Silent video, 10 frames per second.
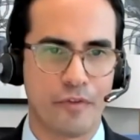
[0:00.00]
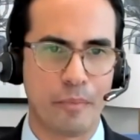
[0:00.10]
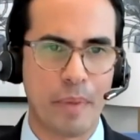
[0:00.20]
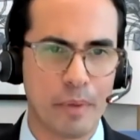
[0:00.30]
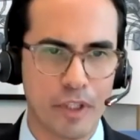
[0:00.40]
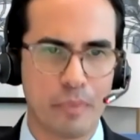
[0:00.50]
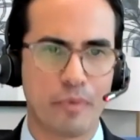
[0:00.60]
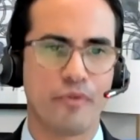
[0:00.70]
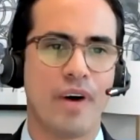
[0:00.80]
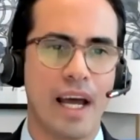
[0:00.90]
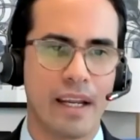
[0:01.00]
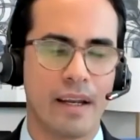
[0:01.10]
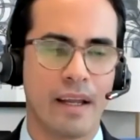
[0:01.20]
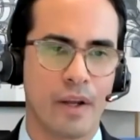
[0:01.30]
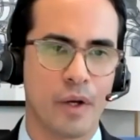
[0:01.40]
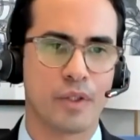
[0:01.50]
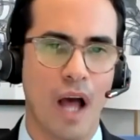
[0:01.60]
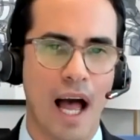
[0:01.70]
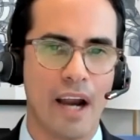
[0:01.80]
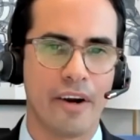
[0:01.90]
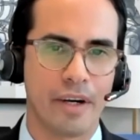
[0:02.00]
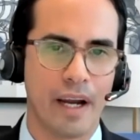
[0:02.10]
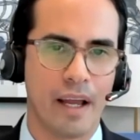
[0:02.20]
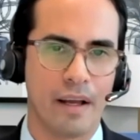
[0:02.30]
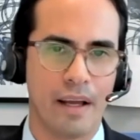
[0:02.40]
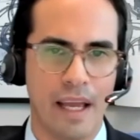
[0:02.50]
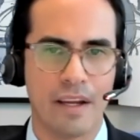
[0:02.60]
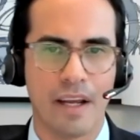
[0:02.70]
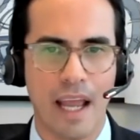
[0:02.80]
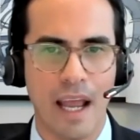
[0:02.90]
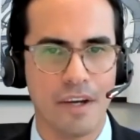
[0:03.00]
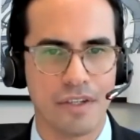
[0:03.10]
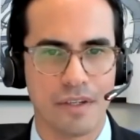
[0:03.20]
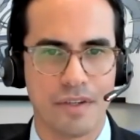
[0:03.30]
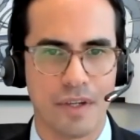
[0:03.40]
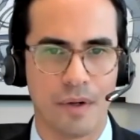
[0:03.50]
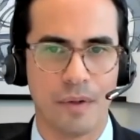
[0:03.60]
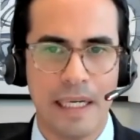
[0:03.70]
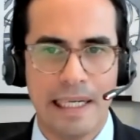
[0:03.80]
for people to provide and go to higher education. So